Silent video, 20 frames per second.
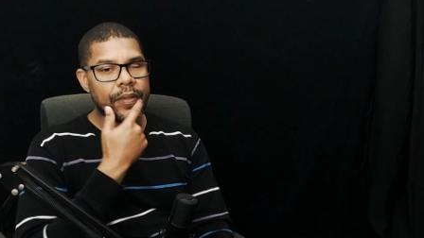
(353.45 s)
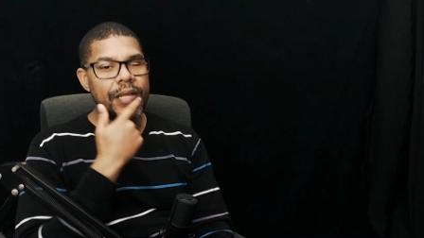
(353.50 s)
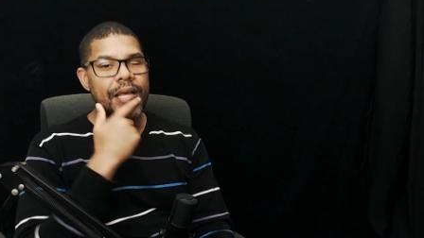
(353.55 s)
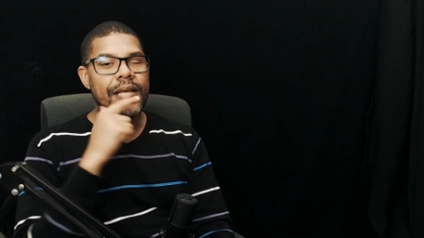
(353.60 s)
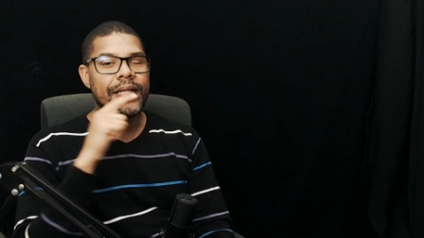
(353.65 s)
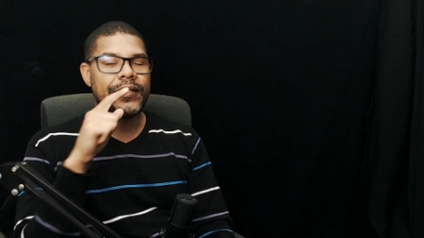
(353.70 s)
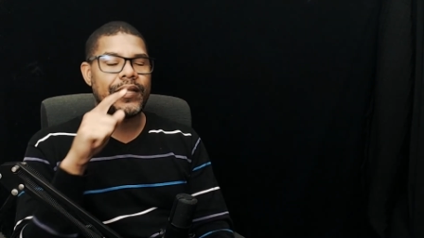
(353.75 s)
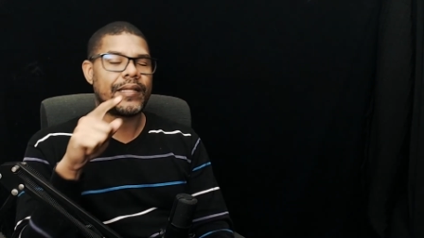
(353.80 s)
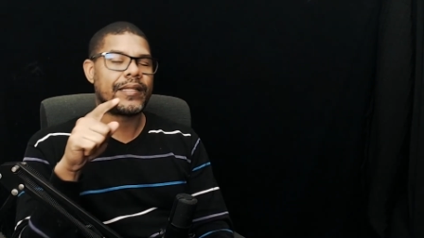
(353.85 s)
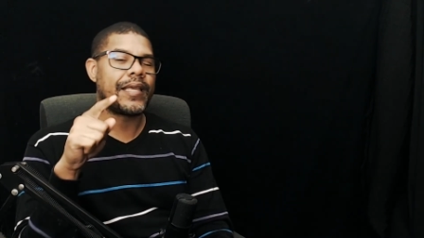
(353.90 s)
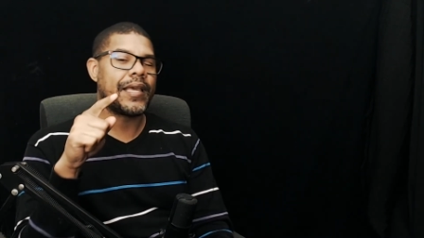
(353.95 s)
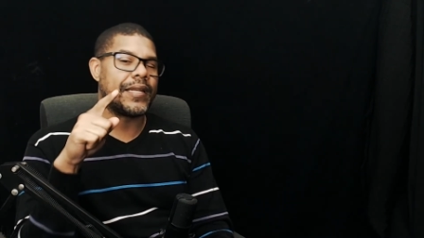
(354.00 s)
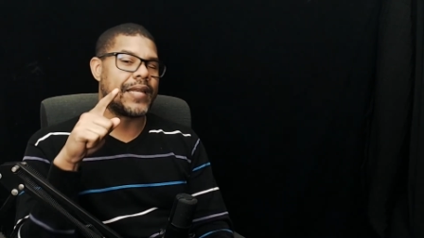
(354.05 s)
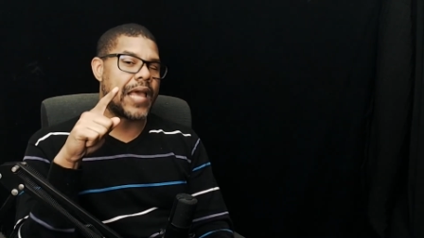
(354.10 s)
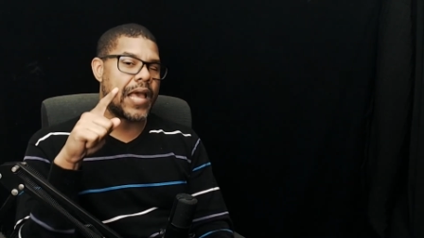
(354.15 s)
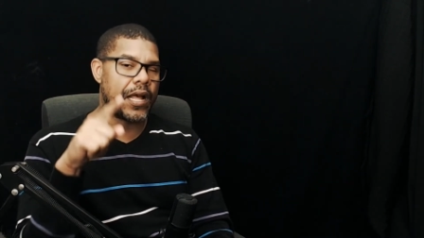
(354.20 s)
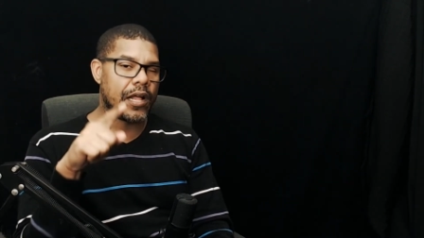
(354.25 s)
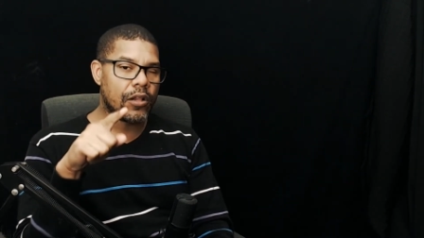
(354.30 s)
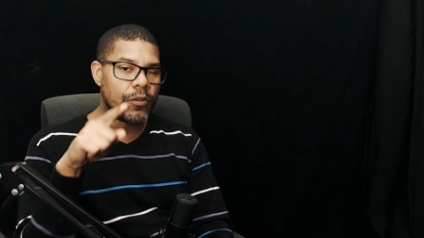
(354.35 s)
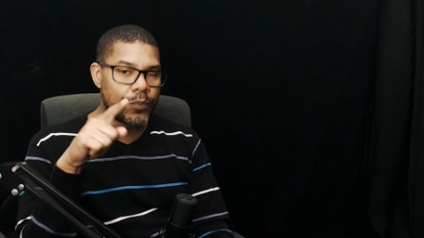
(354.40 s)
that can
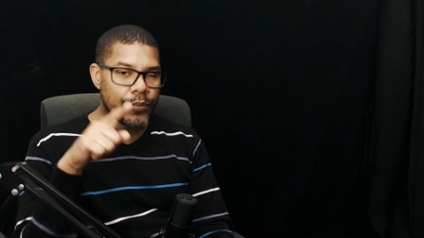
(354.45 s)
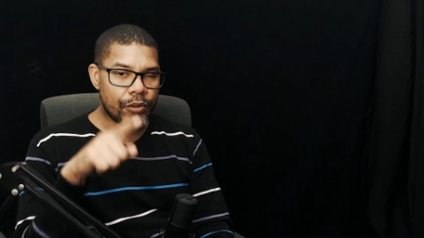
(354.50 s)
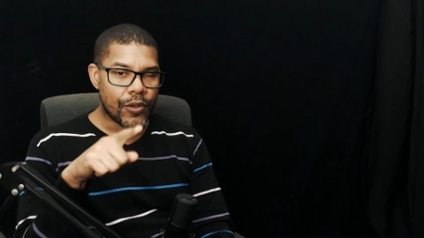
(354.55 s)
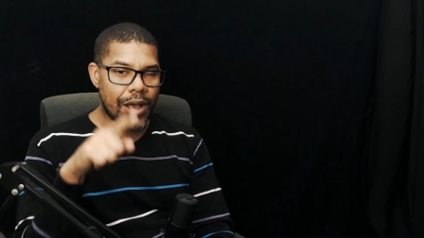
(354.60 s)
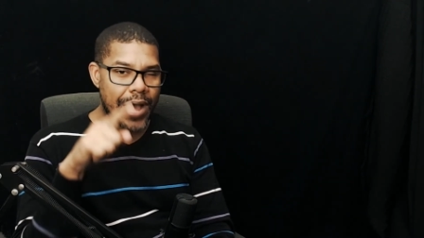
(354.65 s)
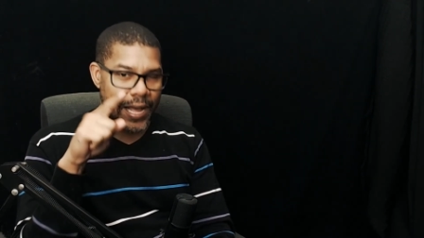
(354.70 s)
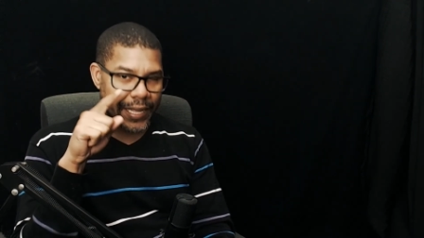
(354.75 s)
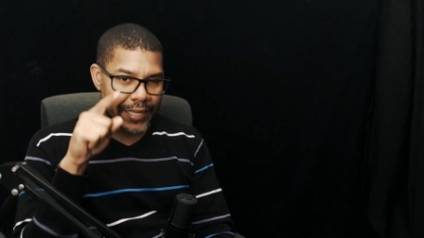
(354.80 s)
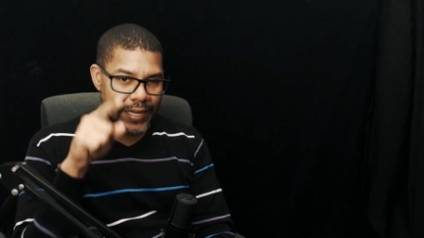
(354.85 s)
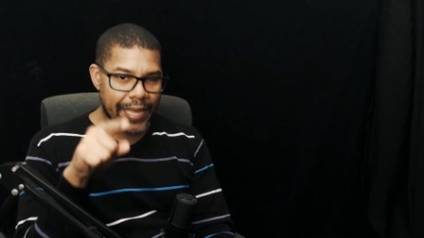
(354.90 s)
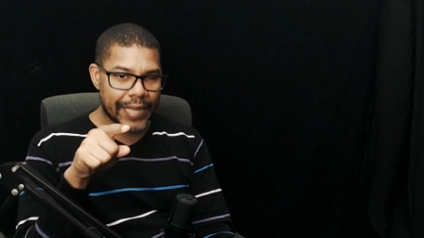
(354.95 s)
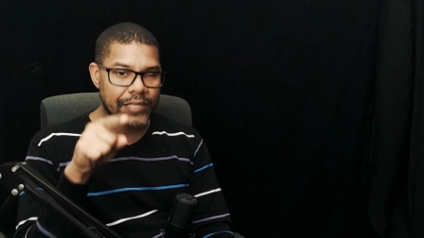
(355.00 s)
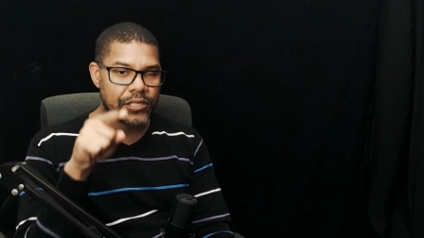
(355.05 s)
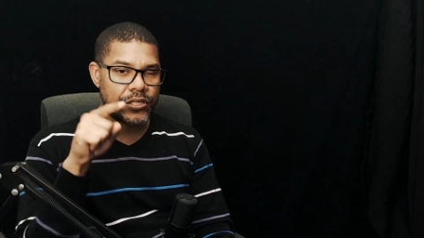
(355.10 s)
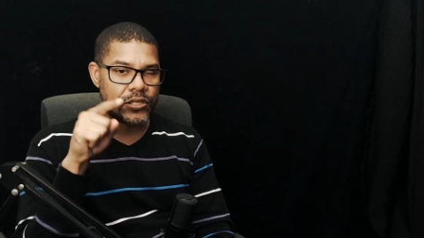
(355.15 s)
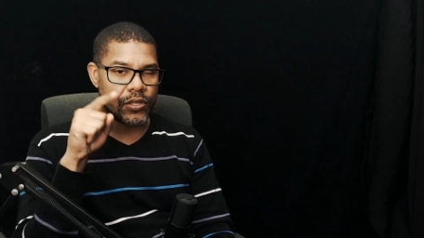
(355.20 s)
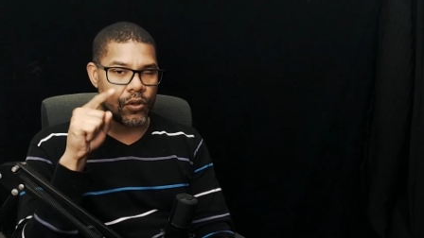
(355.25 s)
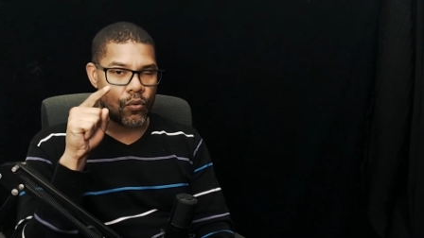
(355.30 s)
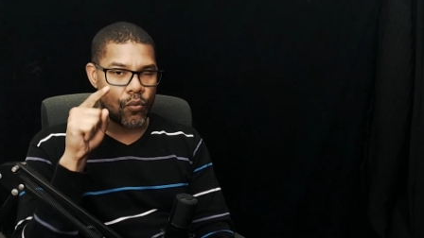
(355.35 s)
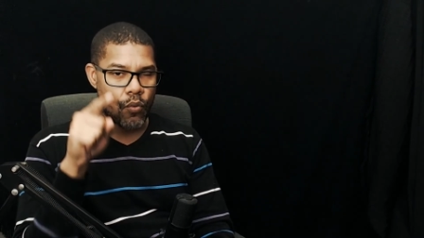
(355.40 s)
help you against the
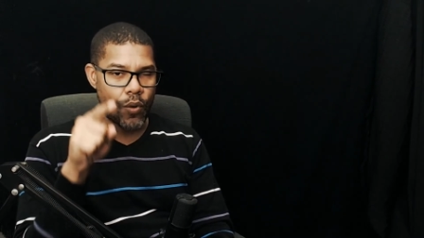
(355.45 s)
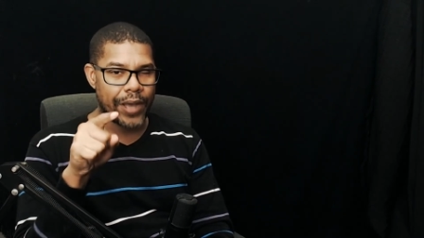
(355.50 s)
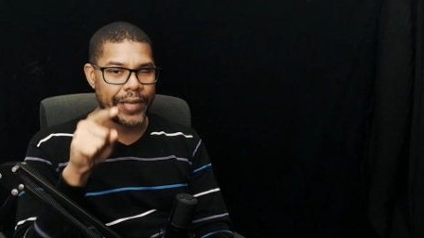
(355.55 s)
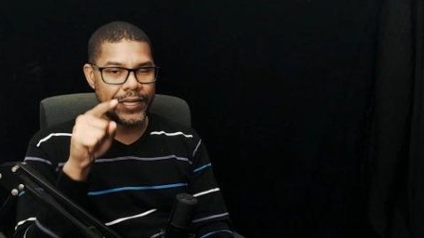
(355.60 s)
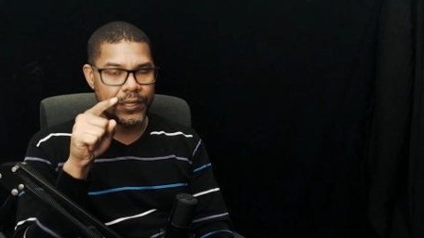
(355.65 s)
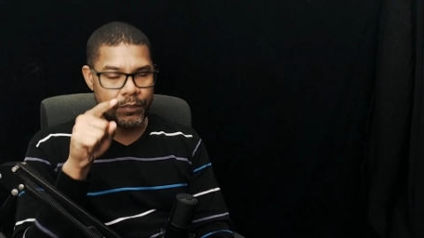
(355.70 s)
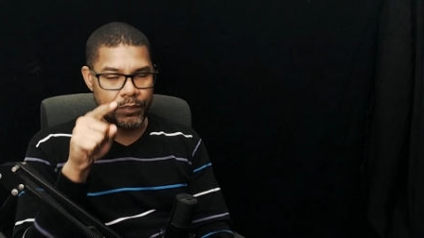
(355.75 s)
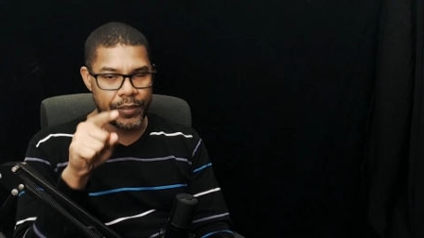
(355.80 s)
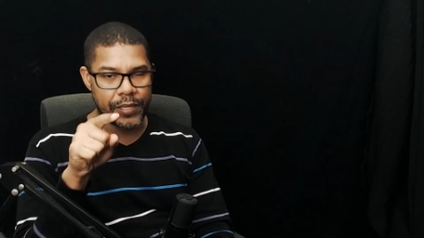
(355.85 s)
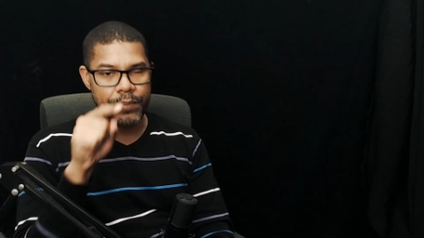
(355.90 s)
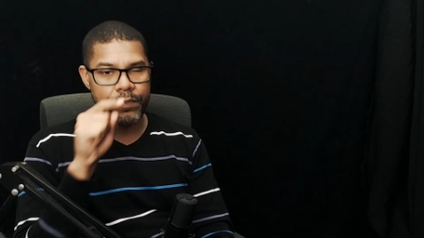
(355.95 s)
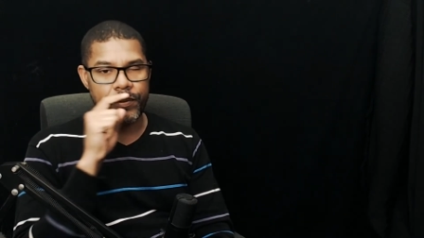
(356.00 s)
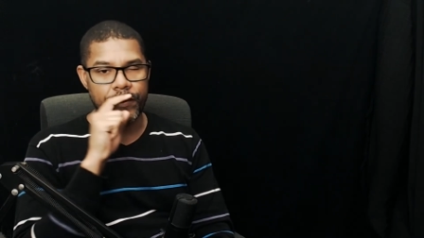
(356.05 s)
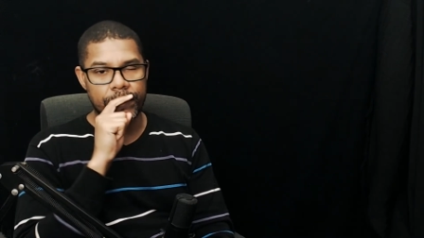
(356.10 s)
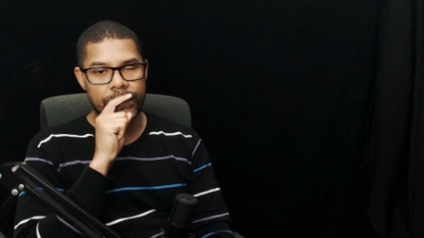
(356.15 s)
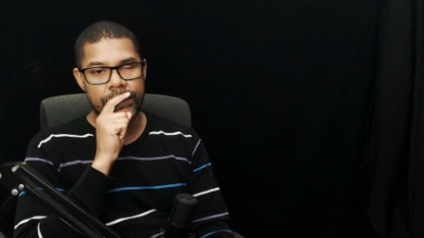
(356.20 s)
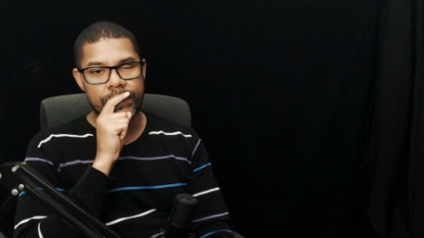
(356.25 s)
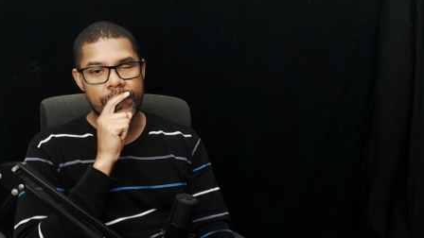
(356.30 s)
white people.